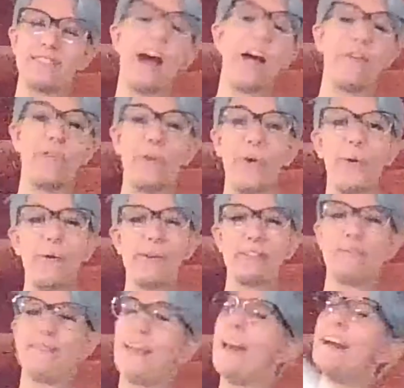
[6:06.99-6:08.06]
I of course
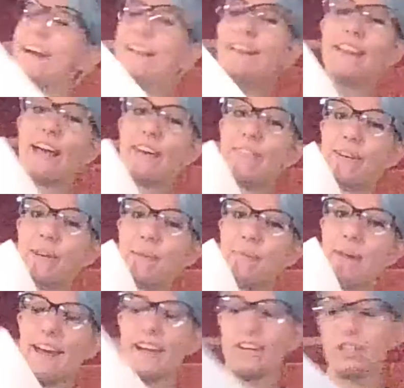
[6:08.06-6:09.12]
mean that in a loving
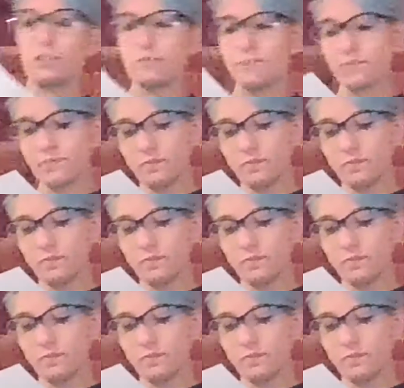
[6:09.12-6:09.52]
manner.